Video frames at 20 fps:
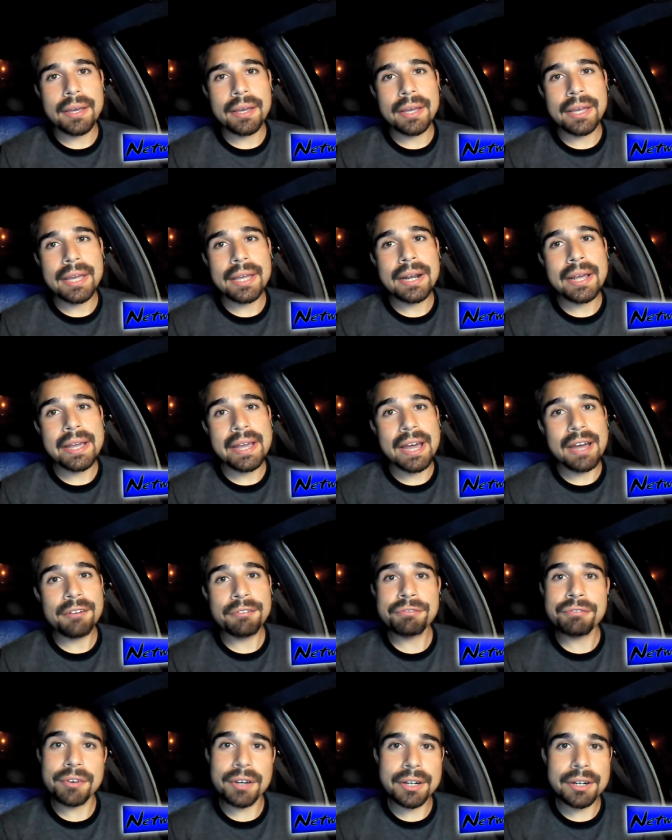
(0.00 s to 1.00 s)
and I
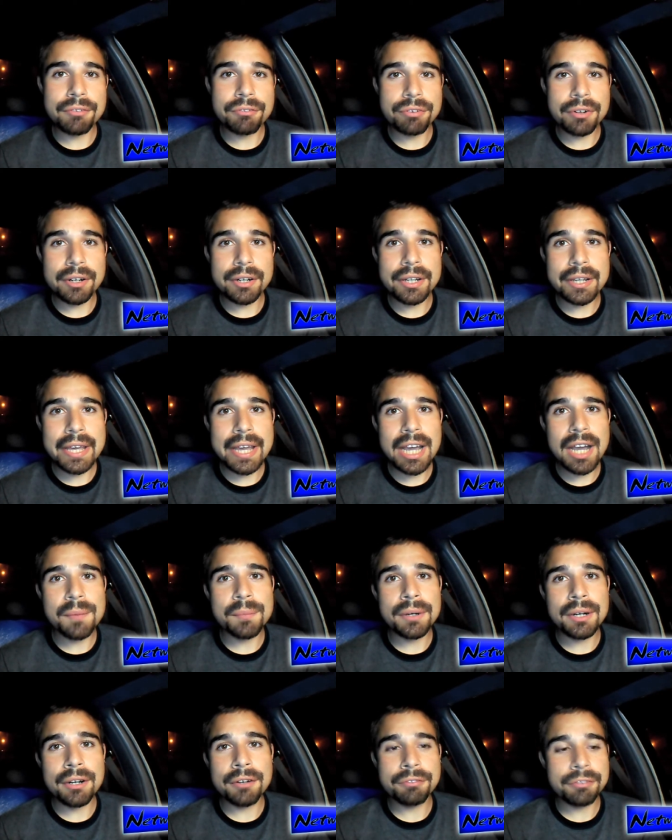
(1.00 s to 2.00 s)
have fun in front of the
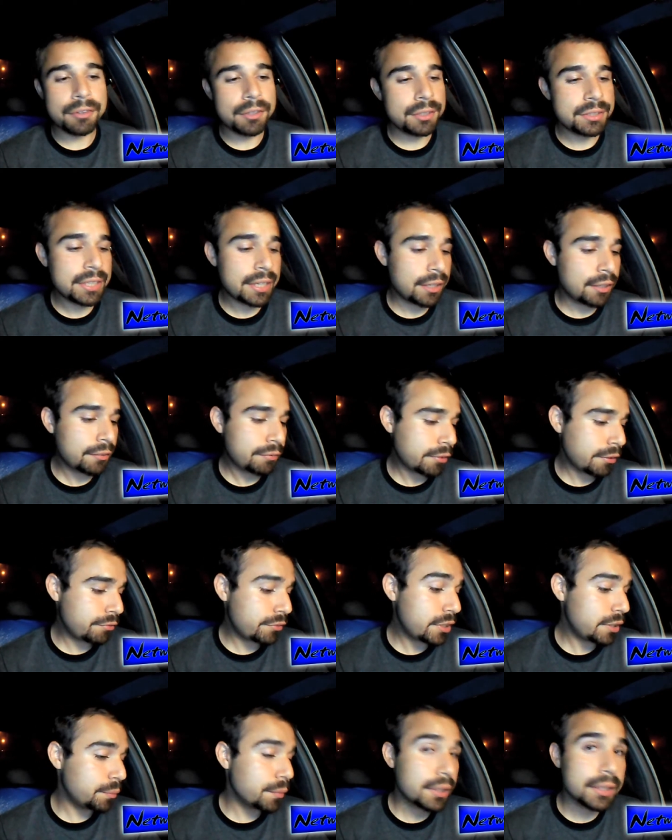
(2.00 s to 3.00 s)
camera for 10 or
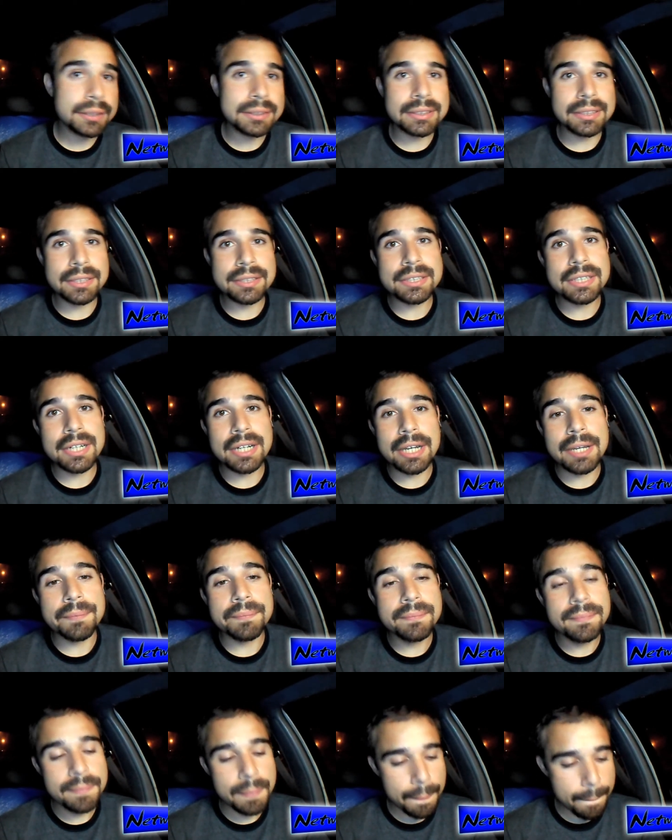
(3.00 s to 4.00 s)
15 minutes at a
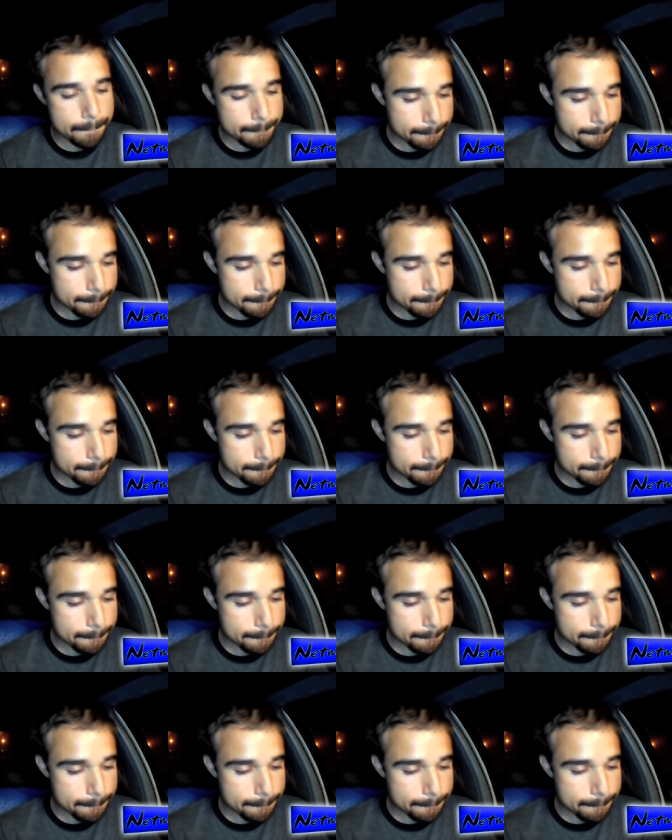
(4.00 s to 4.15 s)
time.